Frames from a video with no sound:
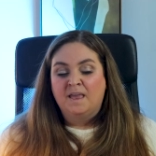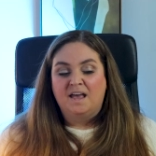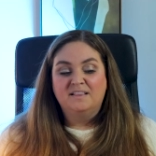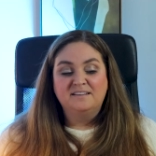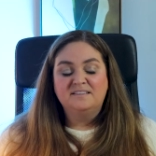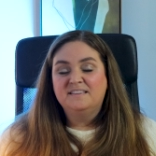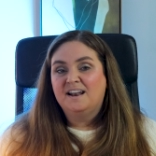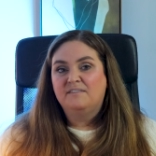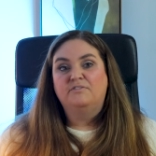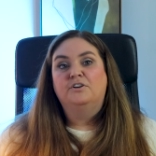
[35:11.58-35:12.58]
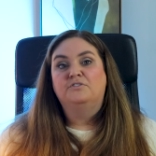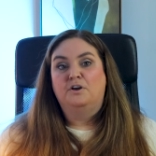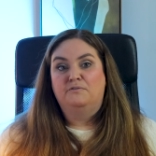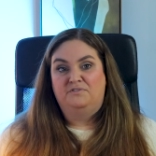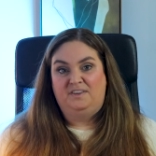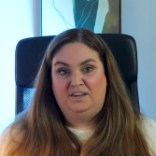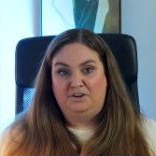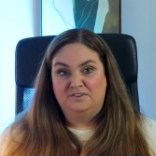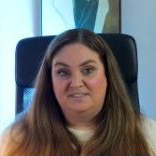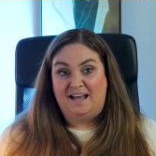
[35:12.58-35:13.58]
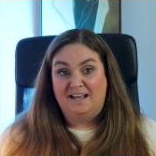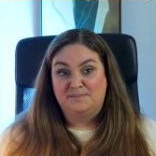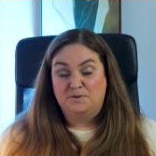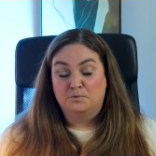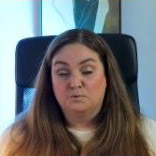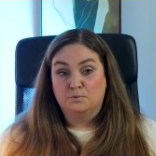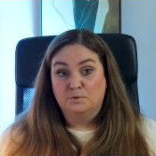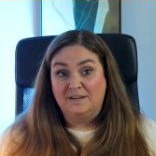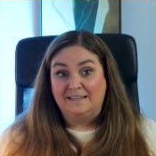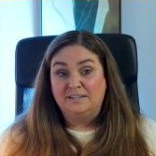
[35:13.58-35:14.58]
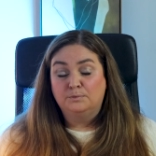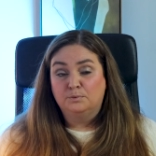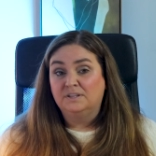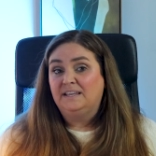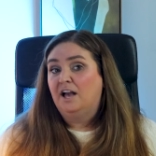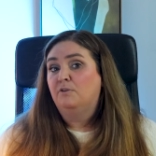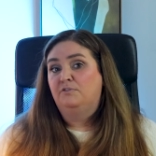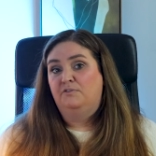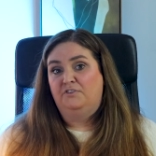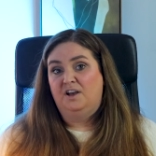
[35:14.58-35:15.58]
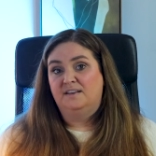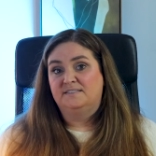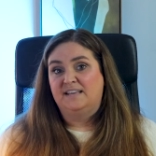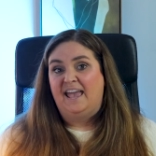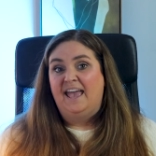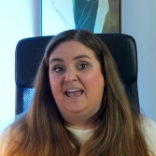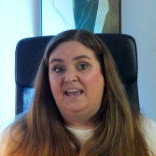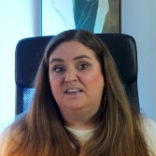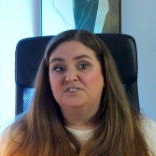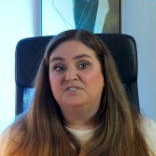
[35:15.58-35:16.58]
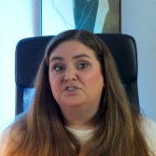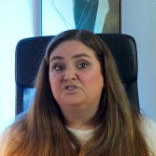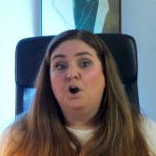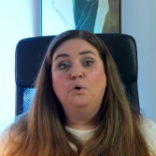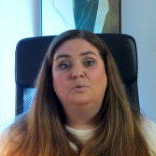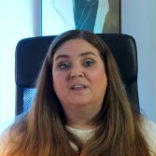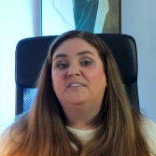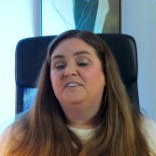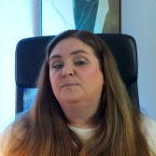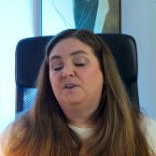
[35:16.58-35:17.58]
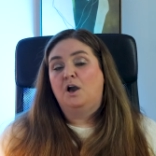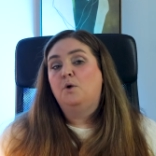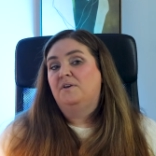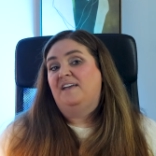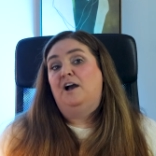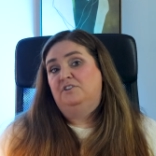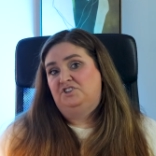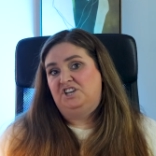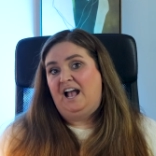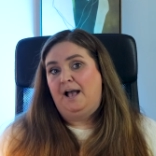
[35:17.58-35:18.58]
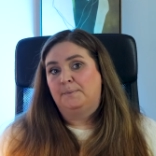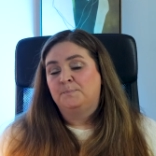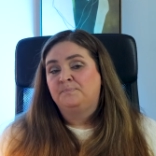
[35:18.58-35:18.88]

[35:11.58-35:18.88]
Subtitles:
A lesson that I've learned over the years that has been really, really helpful for us is don't let them go without a chat.